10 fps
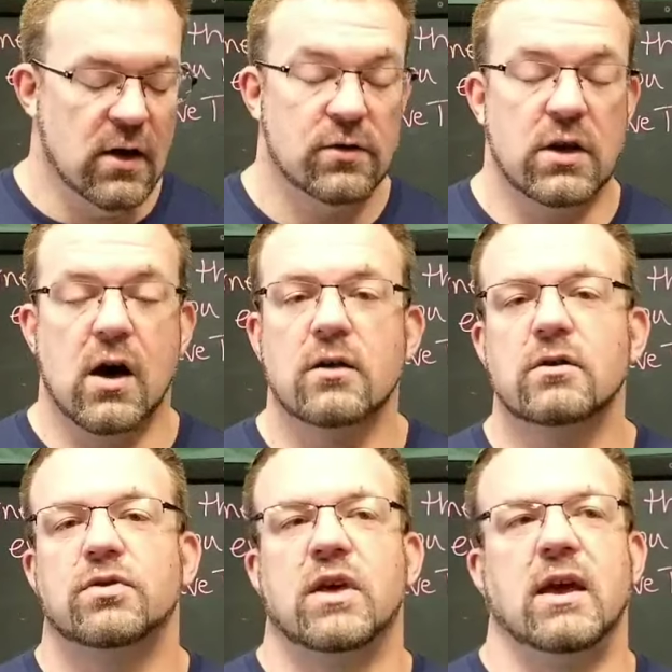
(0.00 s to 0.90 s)
The
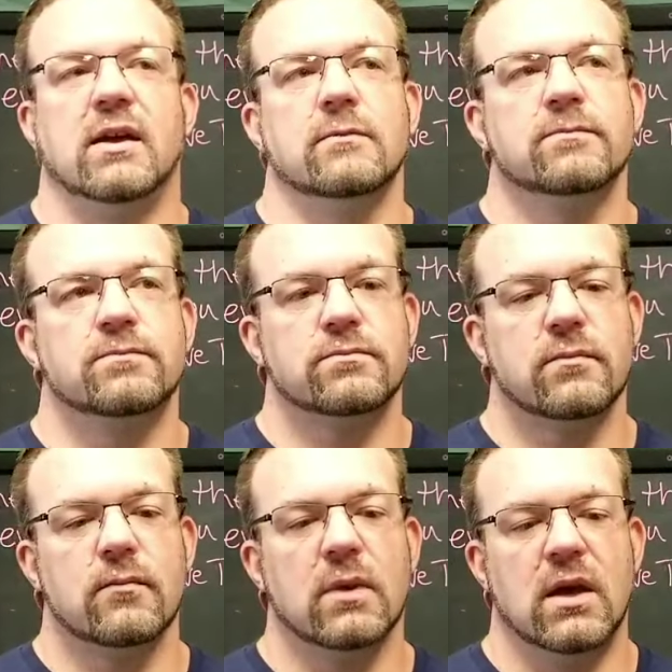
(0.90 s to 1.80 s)
other thing
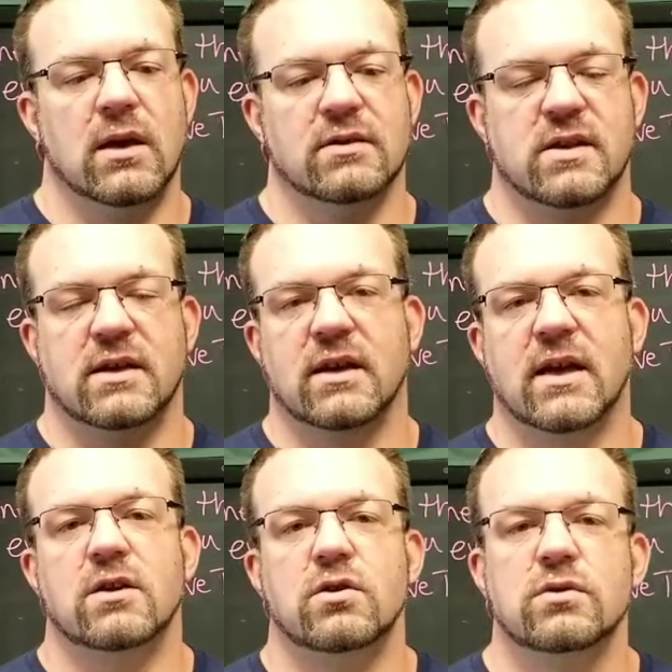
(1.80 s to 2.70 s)
is it can
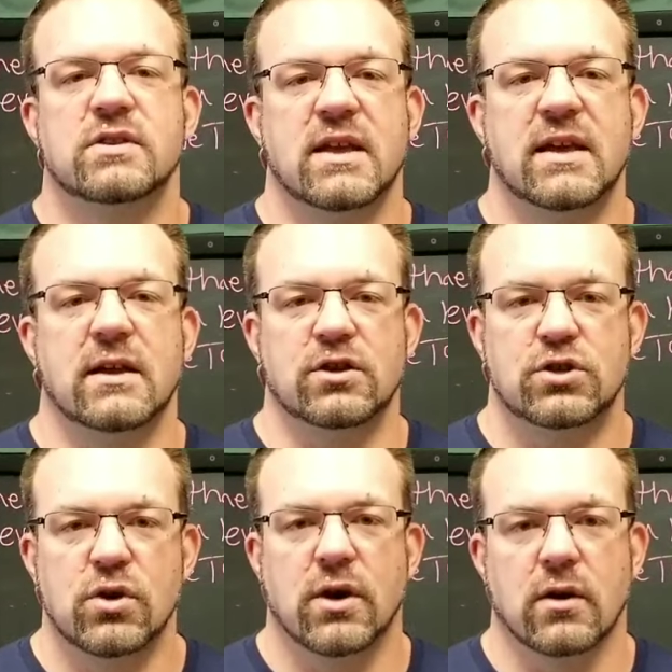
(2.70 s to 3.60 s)
get you used to eating
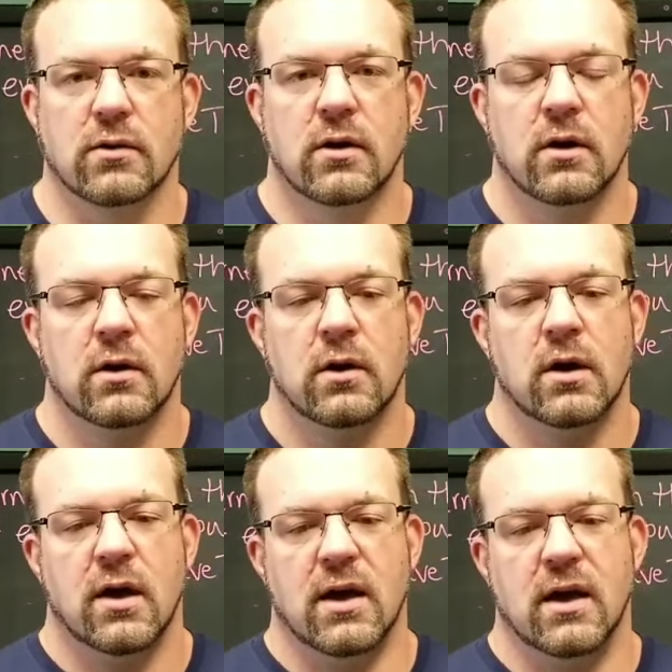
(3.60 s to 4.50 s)
sugar.
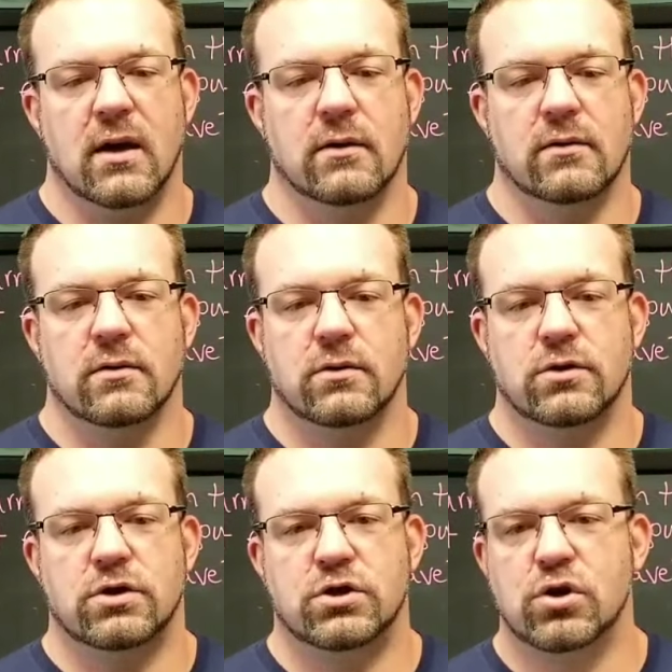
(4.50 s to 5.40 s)
And
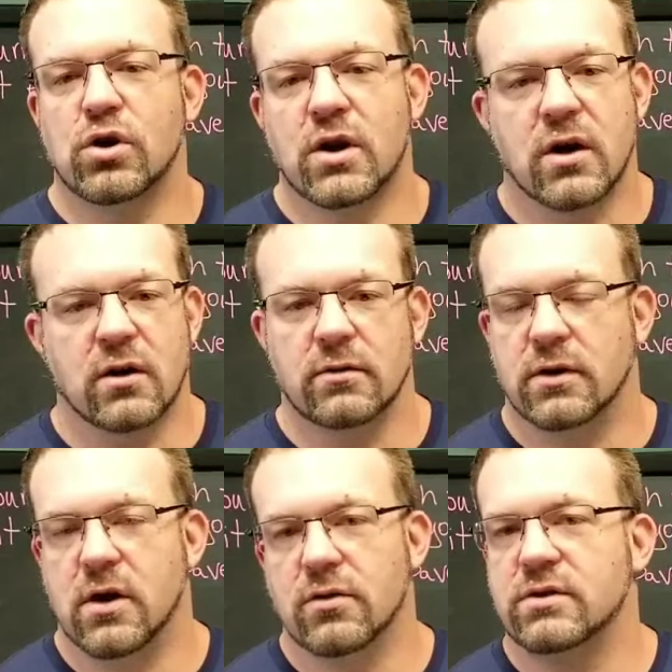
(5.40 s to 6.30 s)
sugar,
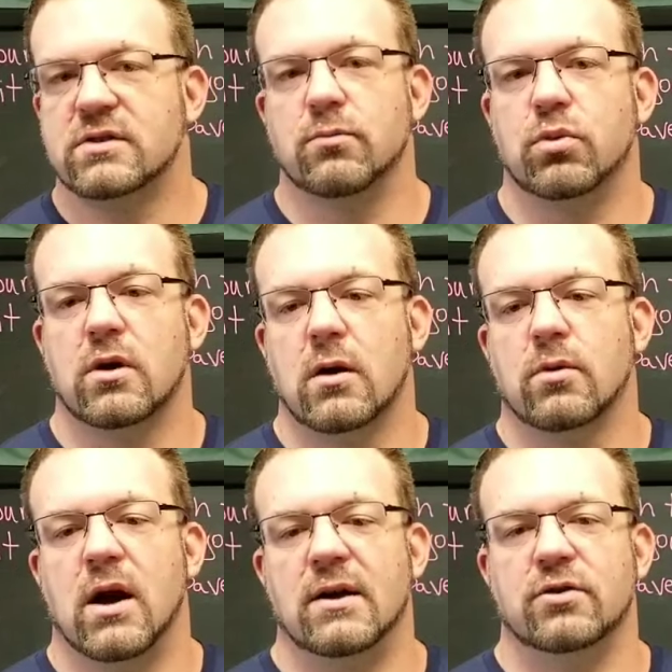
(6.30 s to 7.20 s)
another simple
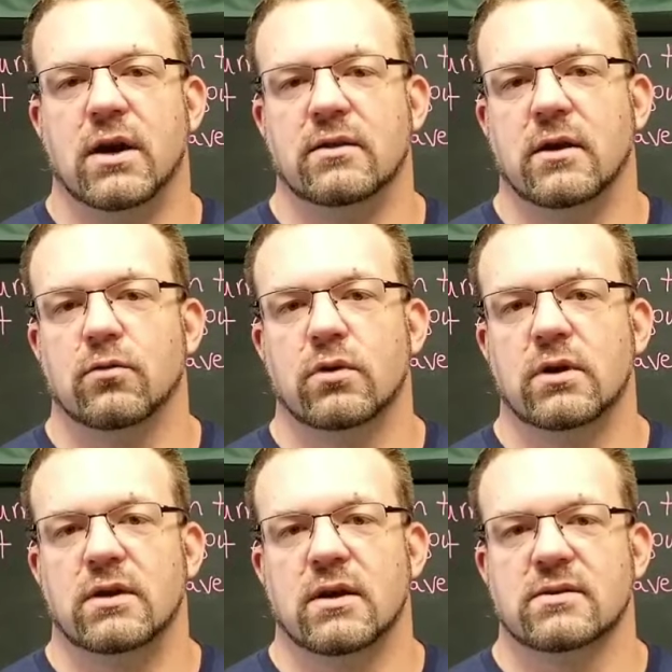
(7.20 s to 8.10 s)
carbohydrate that
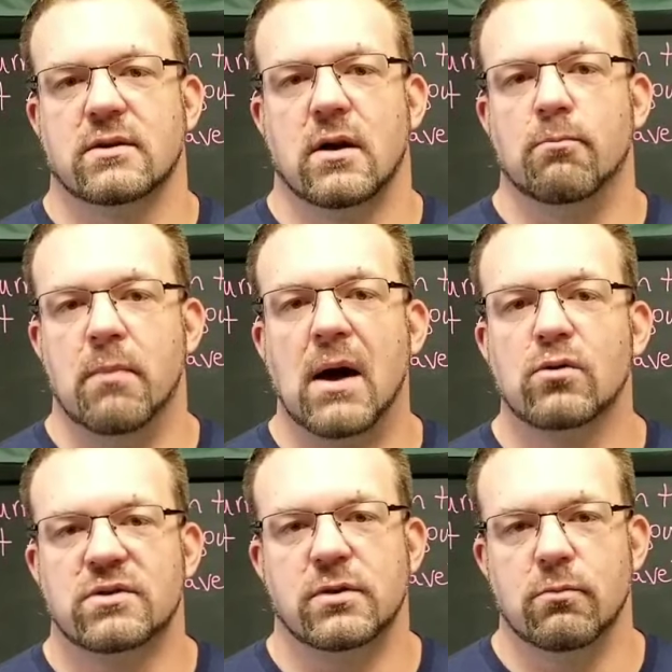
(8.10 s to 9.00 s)
really doesn't
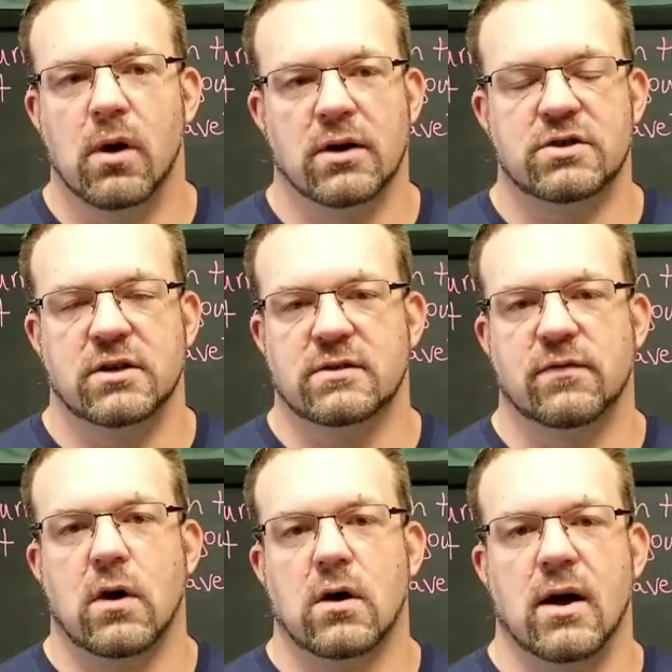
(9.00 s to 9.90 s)
amount to much as
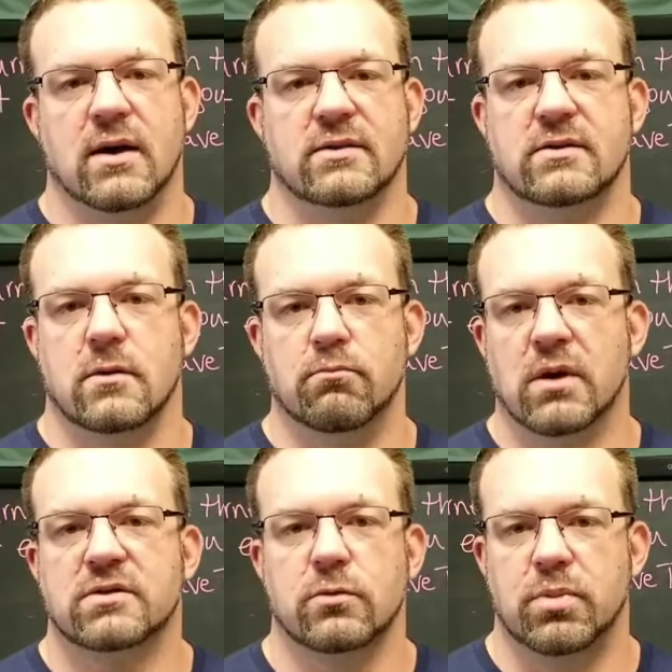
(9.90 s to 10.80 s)
far as the
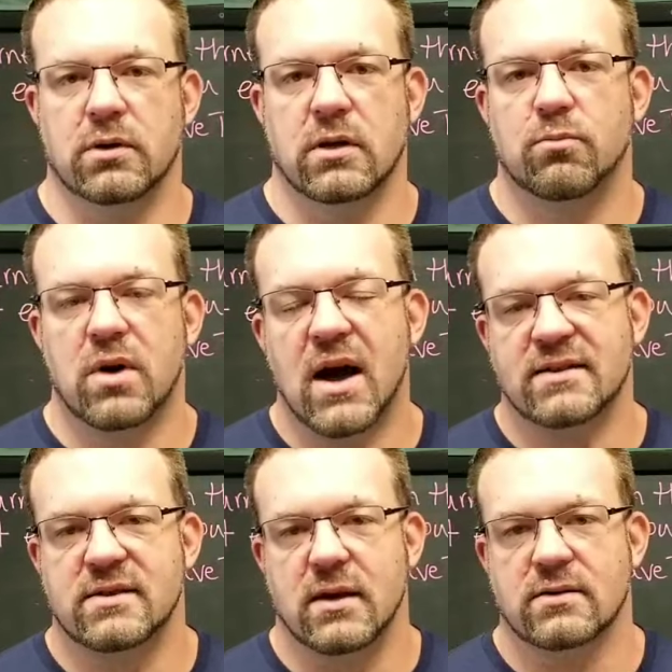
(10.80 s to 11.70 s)
muscle building
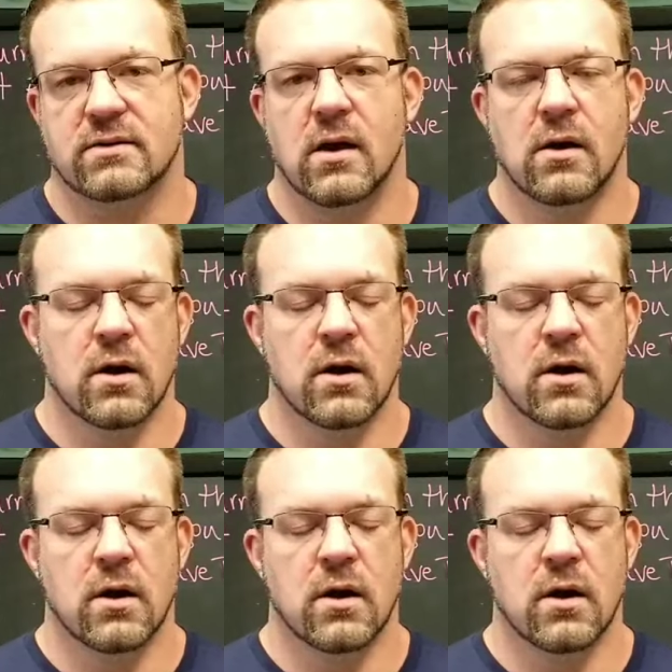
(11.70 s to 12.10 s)
process.